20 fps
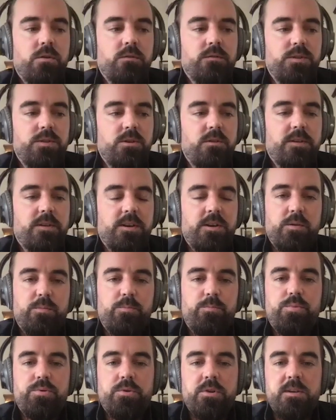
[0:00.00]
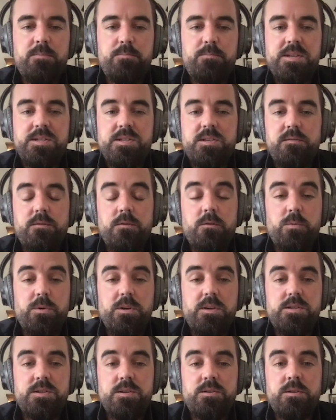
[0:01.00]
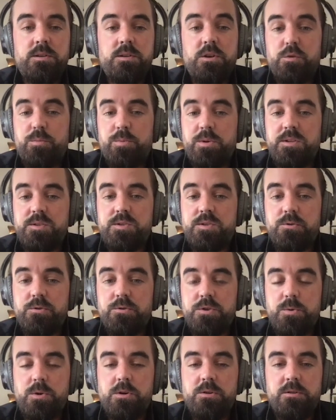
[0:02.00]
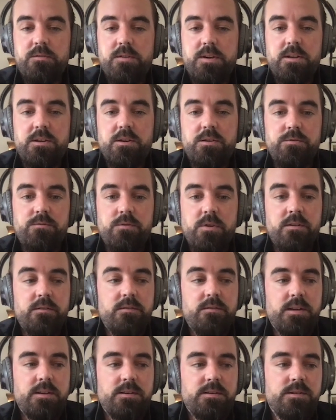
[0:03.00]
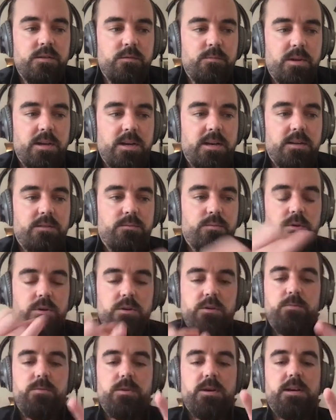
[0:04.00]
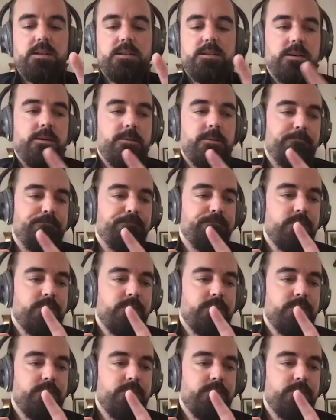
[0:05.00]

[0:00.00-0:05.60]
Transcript: obviously you've had a pretty busy few weeks on the European Tour as well. You've had a good run of things. You played the